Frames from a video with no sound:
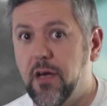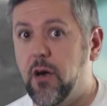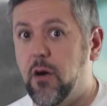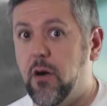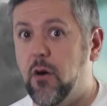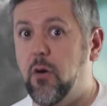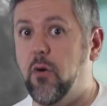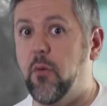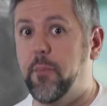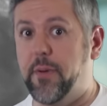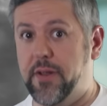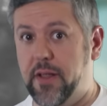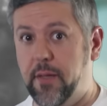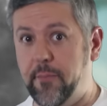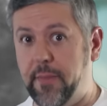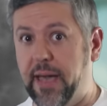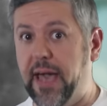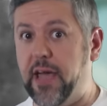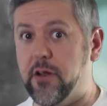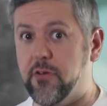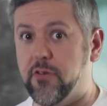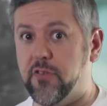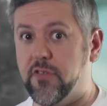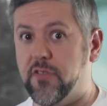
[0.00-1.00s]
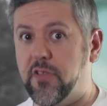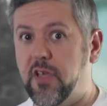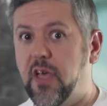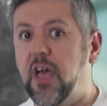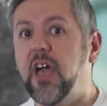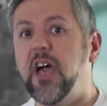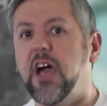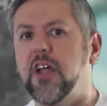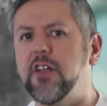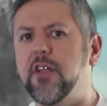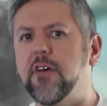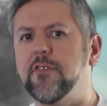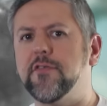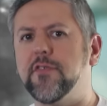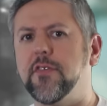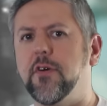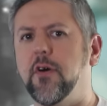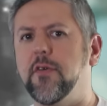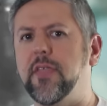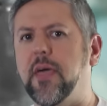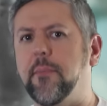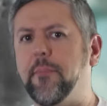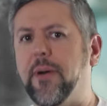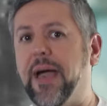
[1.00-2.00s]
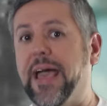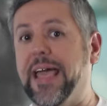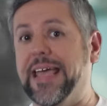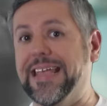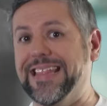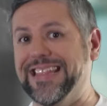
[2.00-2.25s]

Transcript: Oh, but it matters. Enough so that by